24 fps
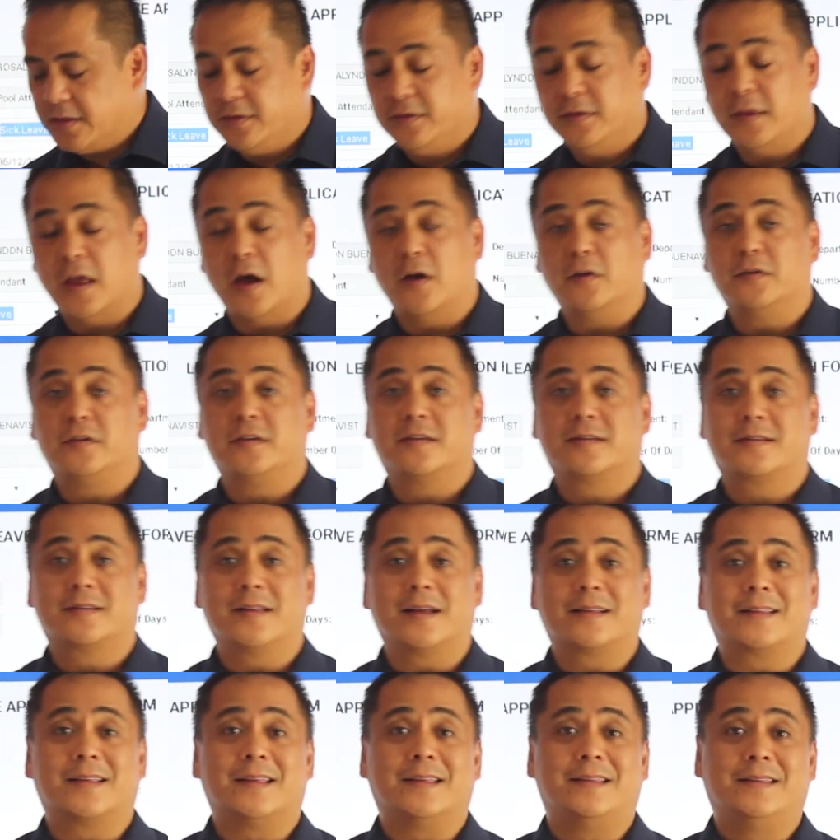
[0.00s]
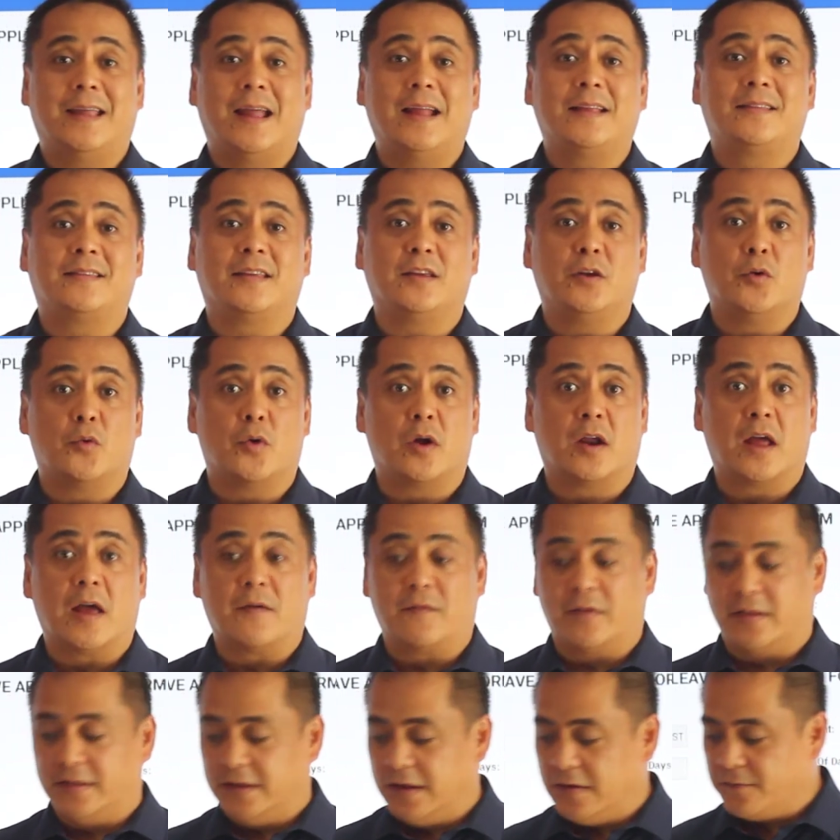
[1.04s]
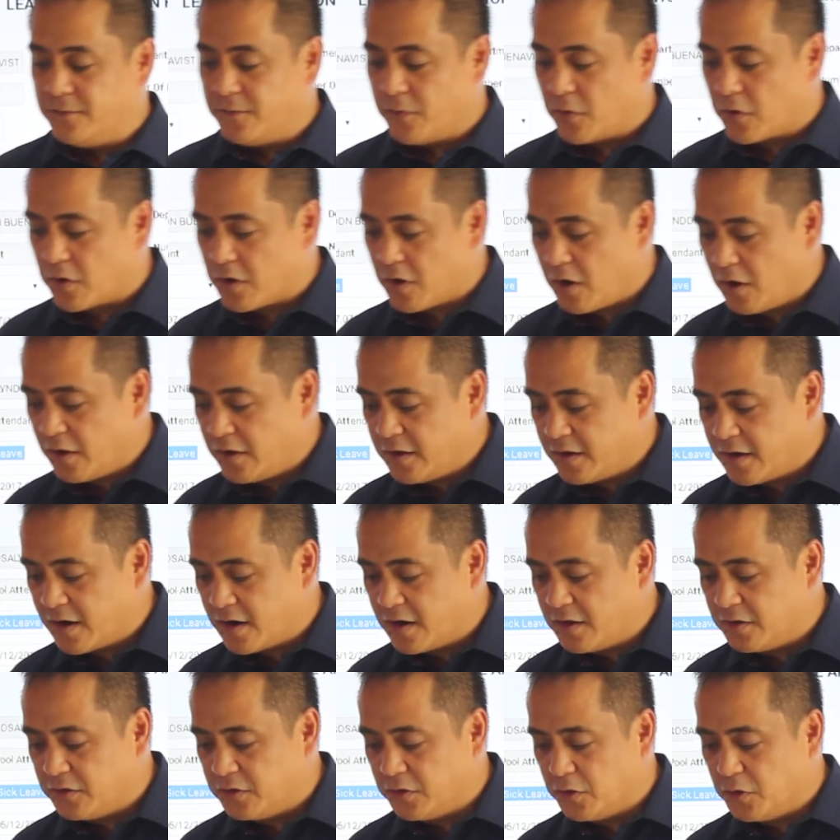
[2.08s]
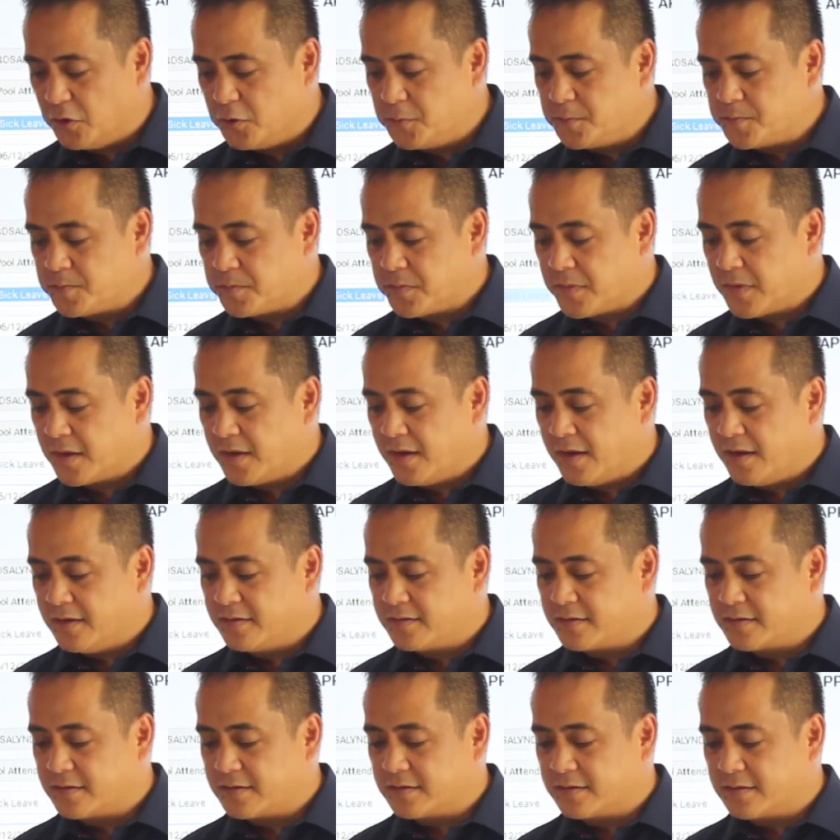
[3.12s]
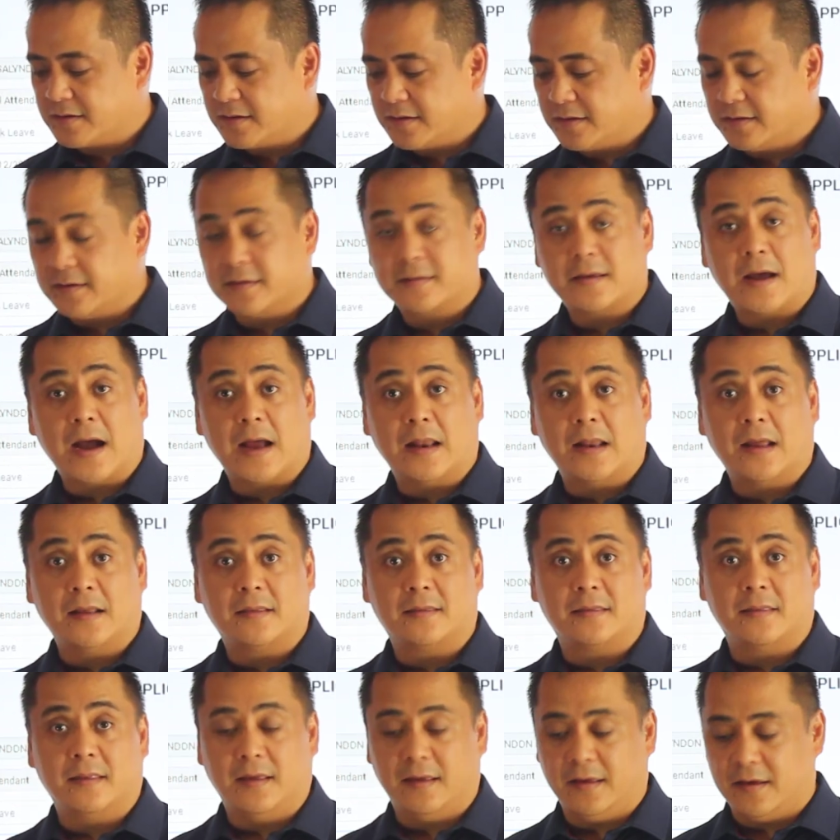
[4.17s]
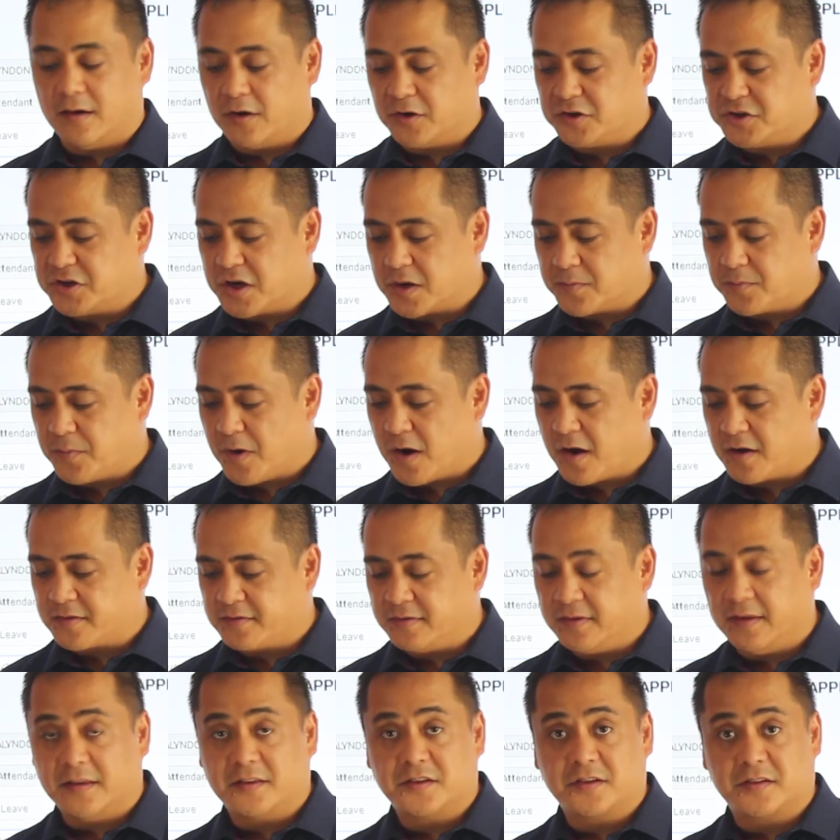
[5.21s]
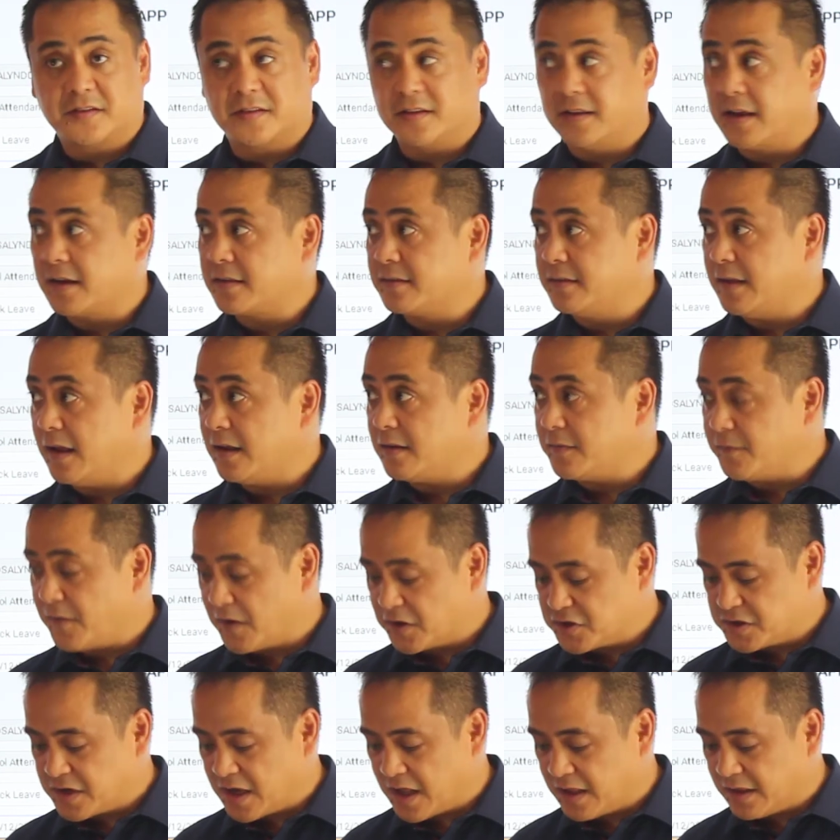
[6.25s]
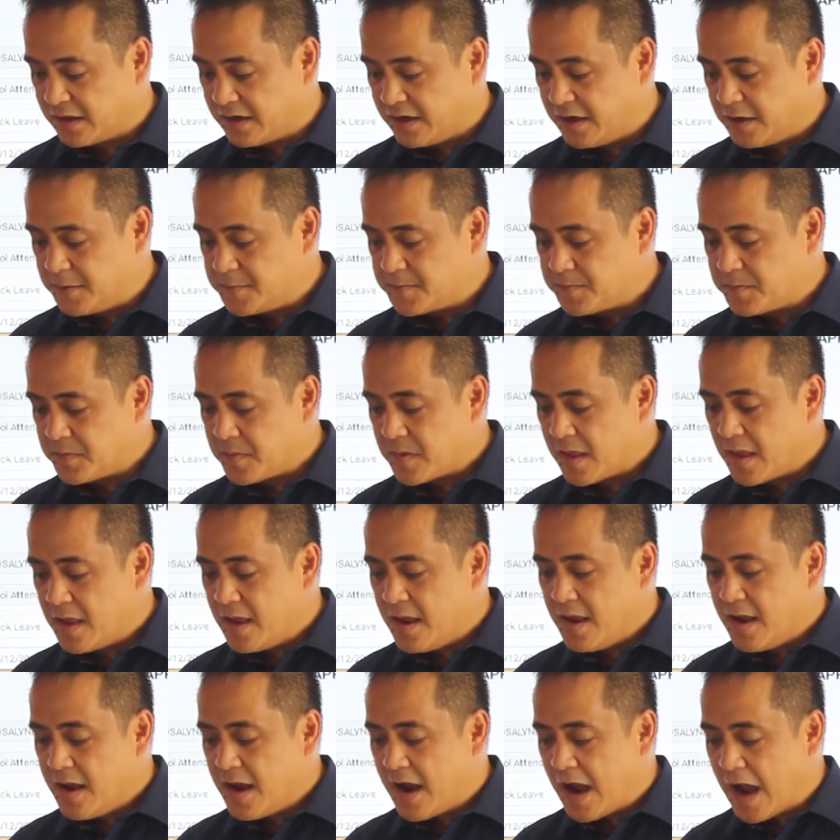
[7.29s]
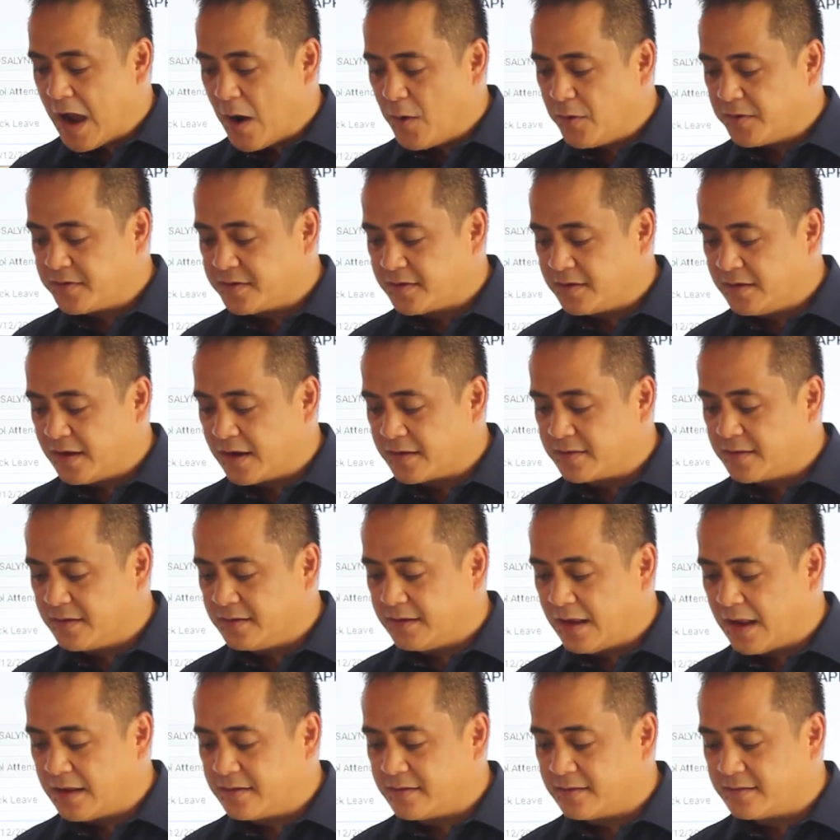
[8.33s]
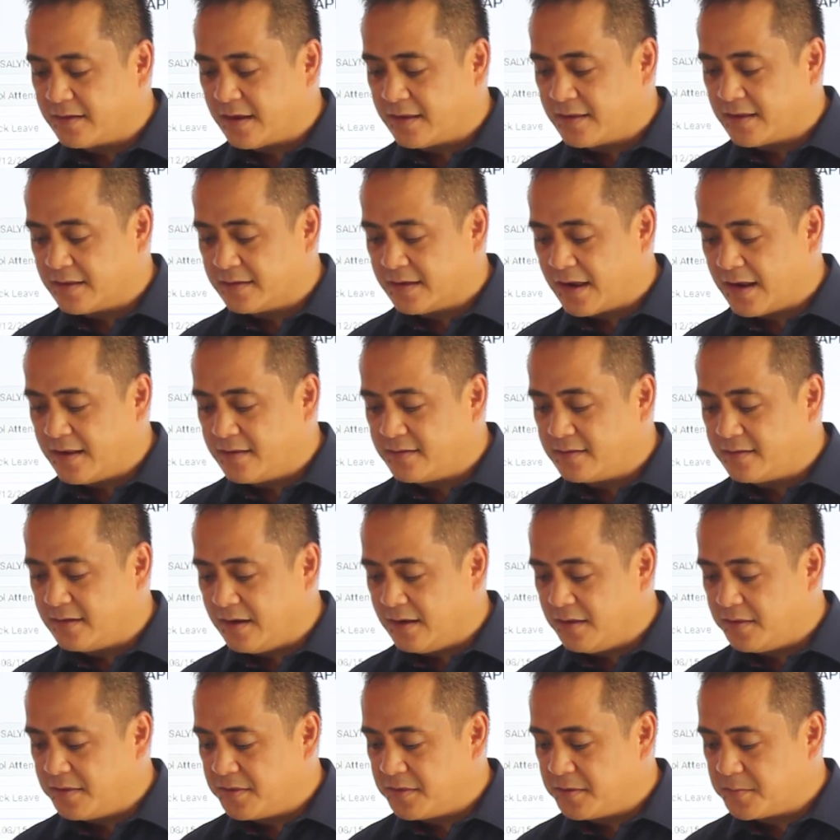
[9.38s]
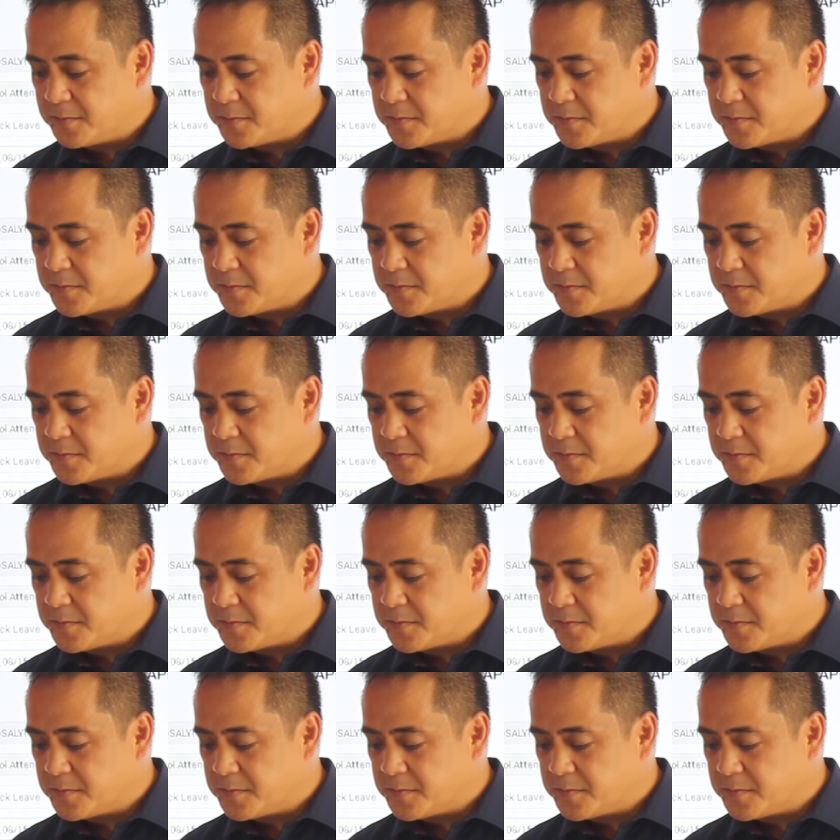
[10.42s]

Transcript: Now, to select the dates that you want to have a leave for, all you got to do is just highlight the checkbox, the select dates functionality. I would select the dates to say the 19th,